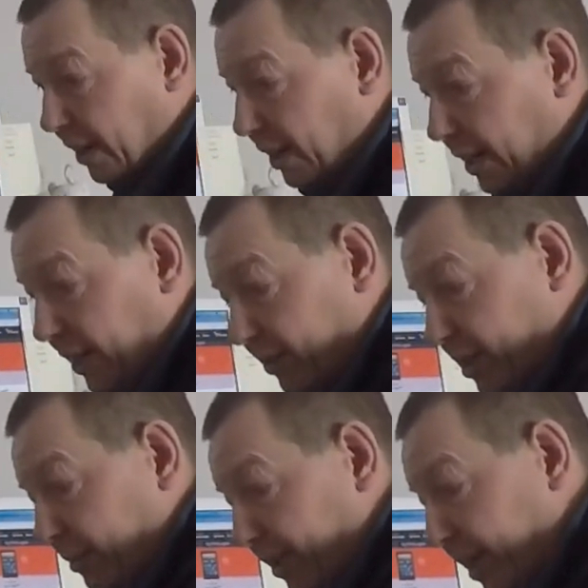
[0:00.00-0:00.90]
there's
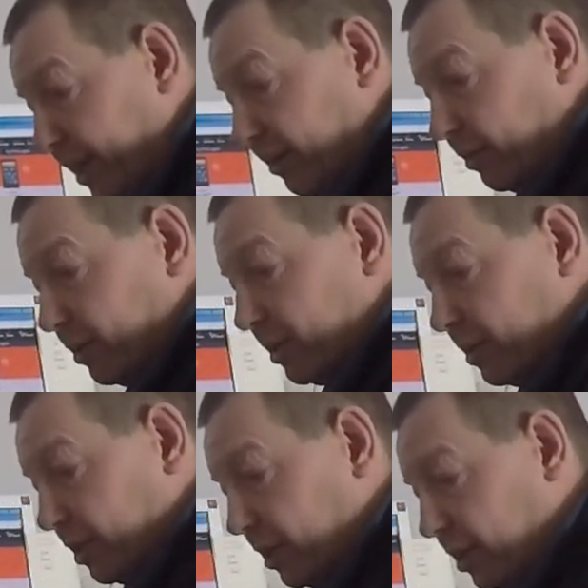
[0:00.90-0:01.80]
something else